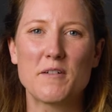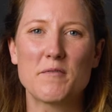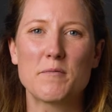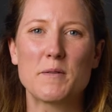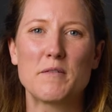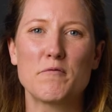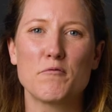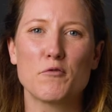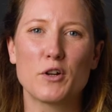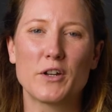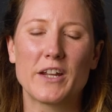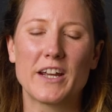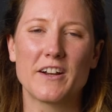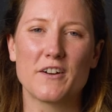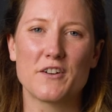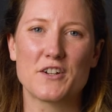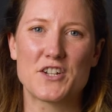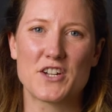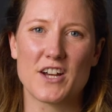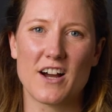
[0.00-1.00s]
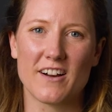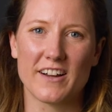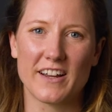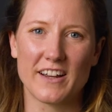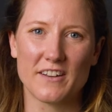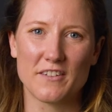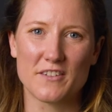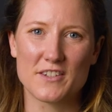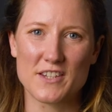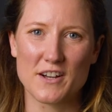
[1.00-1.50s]
have been running or
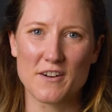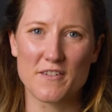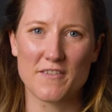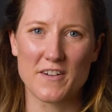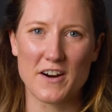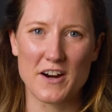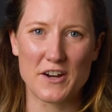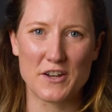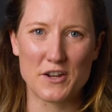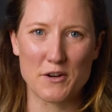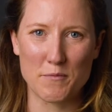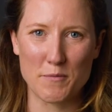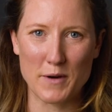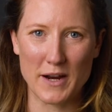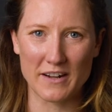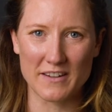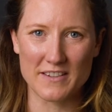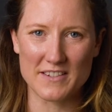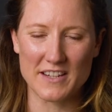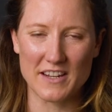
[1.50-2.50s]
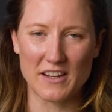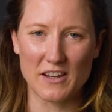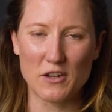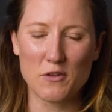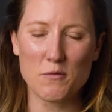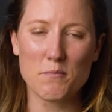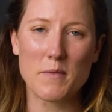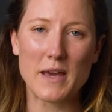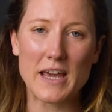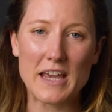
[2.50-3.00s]
jogging so far in your pregnancy,
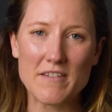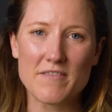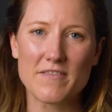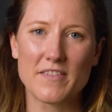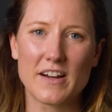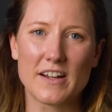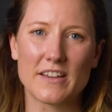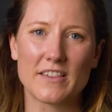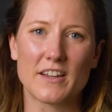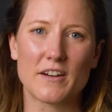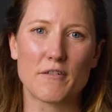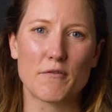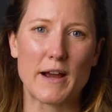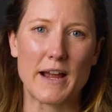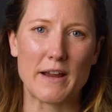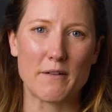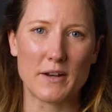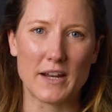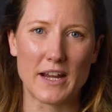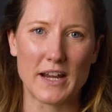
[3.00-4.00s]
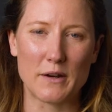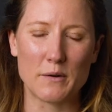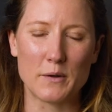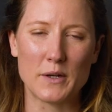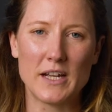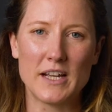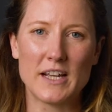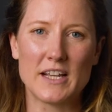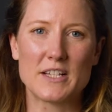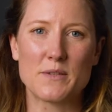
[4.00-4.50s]
you may find that around now
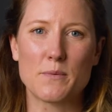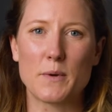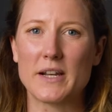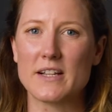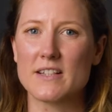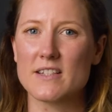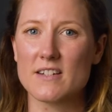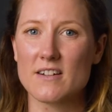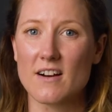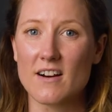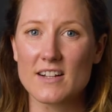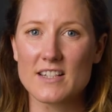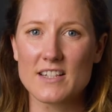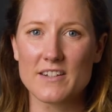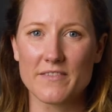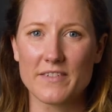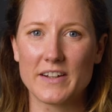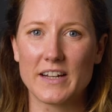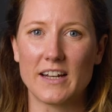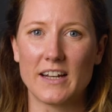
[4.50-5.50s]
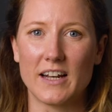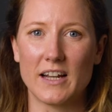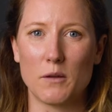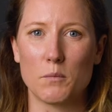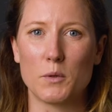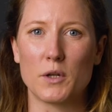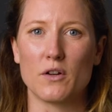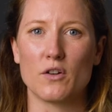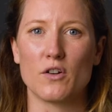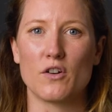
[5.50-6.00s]
is when it starts to feel a little
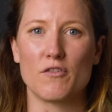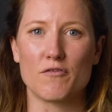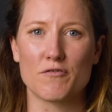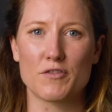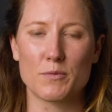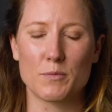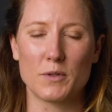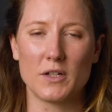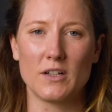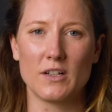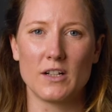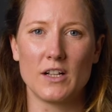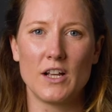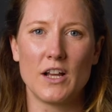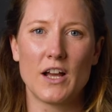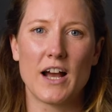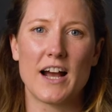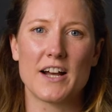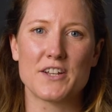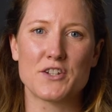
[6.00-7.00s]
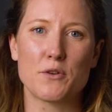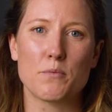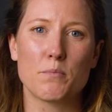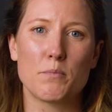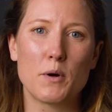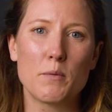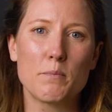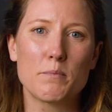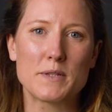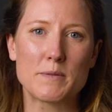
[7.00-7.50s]
bit uncomfortable as your
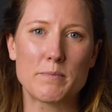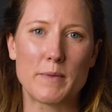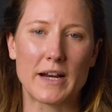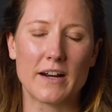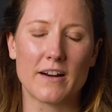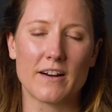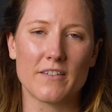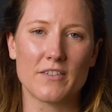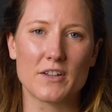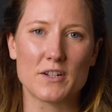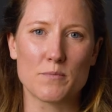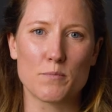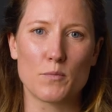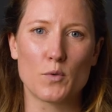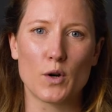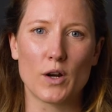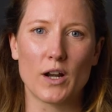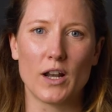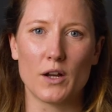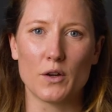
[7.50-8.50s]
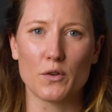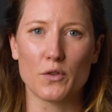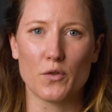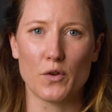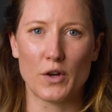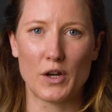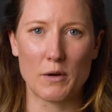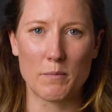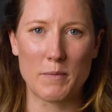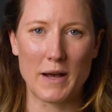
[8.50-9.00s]
bump is bigger and there's more load
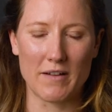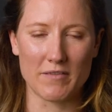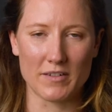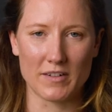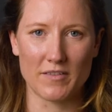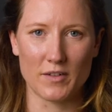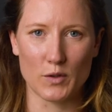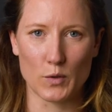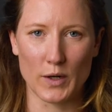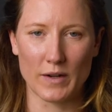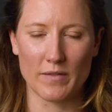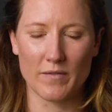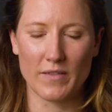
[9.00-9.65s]
through your pelvic floor.